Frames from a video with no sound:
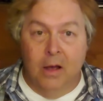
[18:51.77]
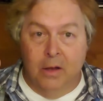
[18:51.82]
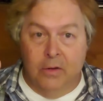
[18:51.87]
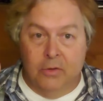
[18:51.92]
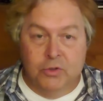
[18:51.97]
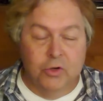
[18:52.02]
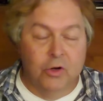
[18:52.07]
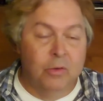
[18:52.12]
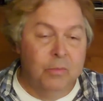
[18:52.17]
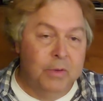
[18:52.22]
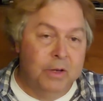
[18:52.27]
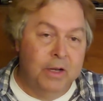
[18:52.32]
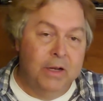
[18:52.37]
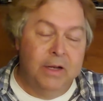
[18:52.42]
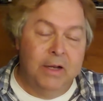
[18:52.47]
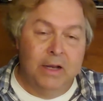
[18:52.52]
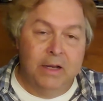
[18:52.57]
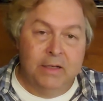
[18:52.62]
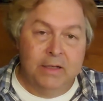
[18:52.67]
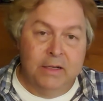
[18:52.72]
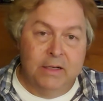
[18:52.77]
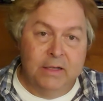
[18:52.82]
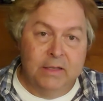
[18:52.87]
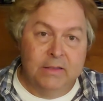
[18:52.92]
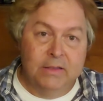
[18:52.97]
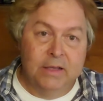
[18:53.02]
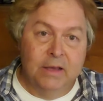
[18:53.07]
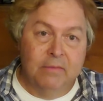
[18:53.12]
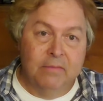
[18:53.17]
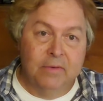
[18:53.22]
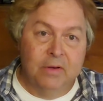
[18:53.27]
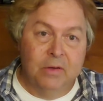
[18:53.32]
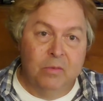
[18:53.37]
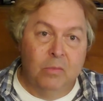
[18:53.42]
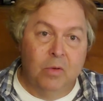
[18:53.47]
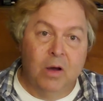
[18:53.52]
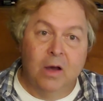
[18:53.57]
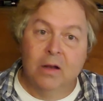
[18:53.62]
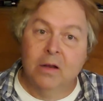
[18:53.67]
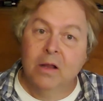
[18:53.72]
Germany in
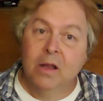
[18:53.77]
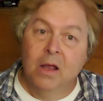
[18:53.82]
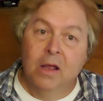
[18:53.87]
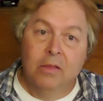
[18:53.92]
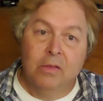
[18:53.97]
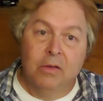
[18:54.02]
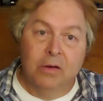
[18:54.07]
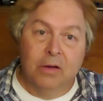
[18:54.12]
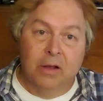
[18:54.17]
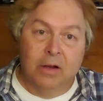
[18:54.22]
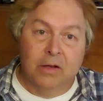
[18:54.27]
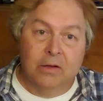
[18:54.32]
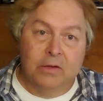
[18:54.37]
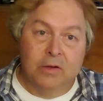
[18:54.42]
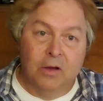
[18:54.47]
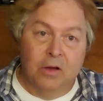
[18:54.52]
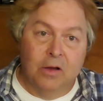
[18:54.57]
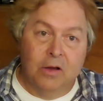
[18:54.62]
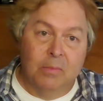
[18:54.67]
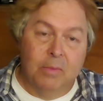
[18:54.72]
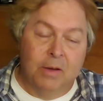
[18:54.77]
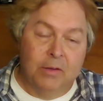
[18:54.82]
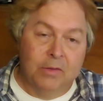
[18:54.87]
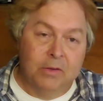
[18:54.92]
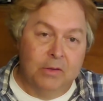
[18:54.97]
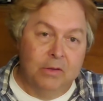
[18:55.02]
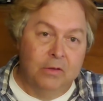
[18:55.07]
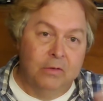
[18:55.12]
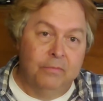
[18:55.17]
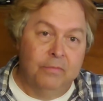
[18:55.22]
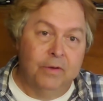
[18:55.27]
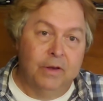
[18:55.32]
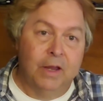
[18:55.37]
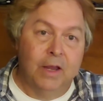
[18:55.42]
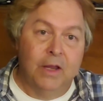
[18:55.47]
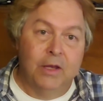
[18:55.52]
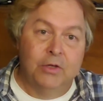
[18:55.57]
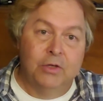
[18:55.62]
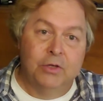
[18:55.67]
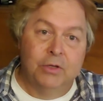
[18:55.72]
1871. They're going to talk about the
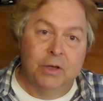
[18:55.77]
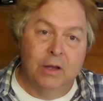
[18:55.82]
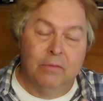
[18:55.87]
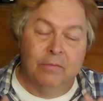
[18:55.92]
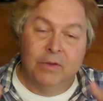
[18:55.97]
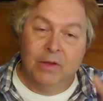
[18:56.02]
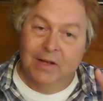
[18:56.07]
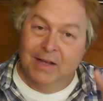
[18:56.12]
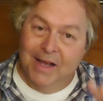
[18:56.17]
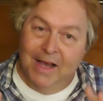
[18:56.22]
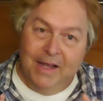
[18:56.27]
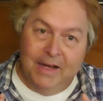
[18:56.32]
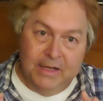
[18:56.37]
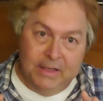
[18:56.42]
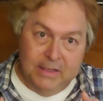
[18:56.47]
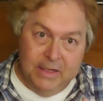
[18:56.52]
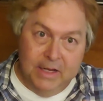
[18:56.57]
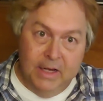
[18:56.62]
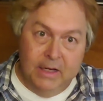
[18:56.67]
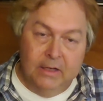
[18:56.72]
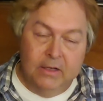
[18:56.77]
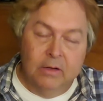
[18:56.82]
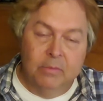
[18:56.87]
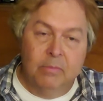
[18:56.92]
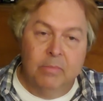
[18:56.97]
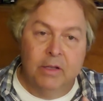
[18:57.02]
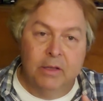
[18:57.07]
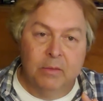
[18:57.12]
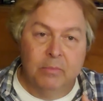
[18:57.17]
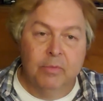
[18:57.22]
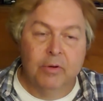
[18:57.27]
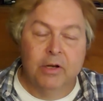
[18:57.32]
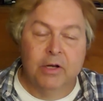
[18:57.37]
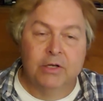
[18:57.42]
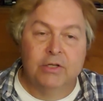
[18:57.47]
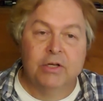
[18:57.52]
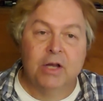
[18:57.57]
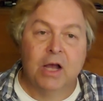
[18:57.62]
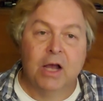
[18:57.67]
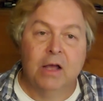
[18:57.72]
unification of the United Kingdom in the
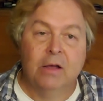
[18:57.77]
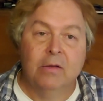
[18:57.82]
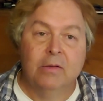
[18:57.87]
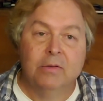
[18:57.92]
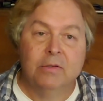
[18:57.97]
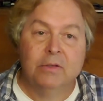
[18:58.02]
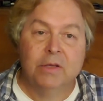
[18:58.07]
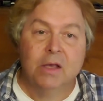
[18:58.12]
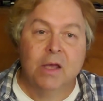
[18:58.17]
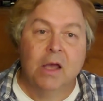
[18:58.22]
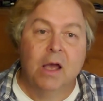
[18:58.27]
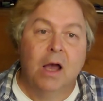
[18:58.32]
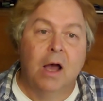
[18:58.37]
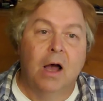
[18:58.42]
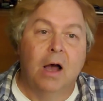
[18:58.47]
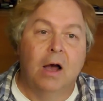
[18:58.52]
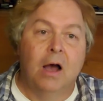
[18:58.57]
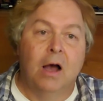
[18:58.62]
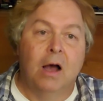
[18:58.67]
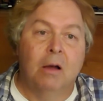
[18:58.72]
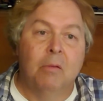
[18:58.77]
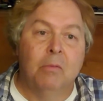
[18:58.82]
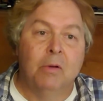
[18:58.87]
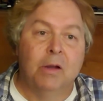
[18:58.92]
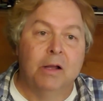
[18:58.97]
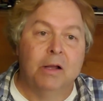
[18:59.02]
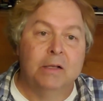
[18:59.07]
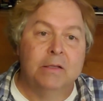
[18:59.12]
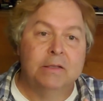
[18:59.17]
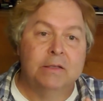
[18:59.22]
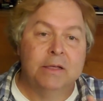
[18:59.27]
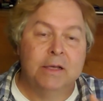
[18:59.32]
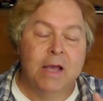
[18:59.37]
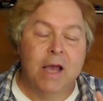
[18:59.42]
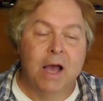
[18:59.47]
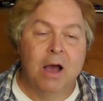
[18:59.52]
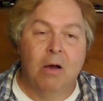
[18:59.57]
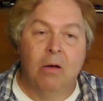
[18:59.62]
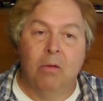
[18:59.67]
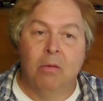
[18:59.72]
British Isles. We're going to see
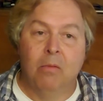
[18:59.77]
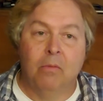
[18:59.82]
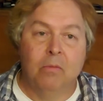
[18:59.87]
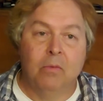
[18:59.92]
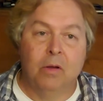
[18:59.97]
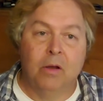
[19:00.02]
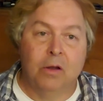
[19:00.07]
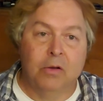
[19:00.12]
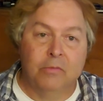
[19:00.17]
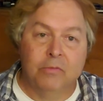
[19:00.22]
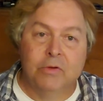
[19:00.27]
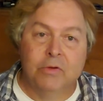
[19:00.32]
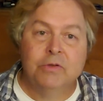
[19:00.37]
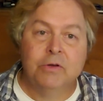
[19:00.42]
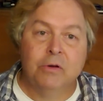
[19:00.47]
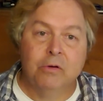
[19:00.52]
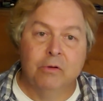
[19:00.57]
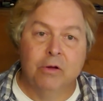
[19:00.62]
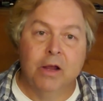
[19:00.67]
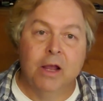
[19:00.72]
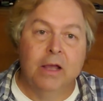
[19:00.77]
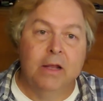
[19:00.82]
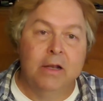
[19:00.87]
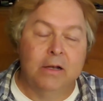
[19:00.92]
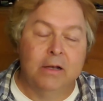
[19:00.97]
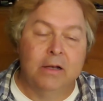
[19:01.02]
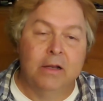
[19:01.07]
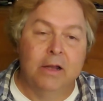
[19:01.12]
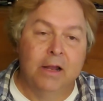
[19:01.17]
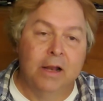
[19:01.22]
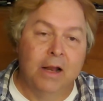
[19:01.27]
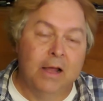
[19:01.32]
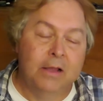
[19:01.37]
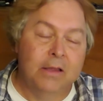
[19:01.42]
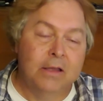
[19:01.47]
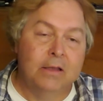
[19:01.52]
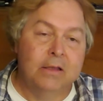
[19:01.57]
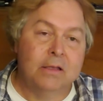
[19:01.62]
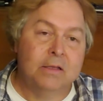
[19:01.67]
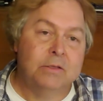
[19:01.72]
how countries are created. And I
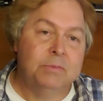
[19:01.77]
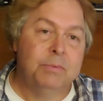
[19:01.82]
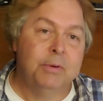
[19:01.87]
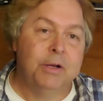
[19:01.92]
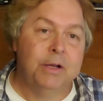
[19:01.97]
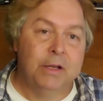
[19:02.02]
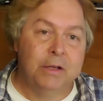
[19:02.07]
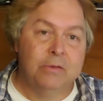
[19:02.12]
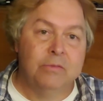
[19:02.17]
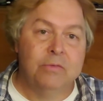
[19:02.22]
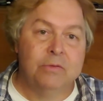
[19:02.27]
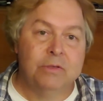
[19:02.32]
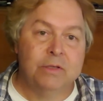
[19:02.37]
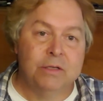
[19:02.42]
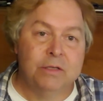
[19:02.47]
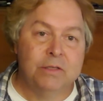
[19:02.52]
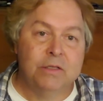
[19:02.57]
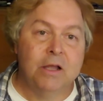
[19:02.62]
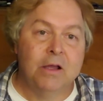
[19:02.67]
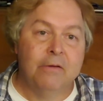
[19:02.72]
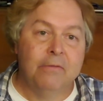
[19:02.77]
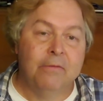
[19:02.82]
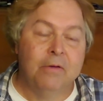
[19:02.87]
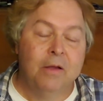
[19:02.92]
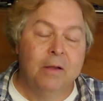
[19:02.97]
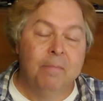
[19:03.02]
think that's pretty interesting stuff.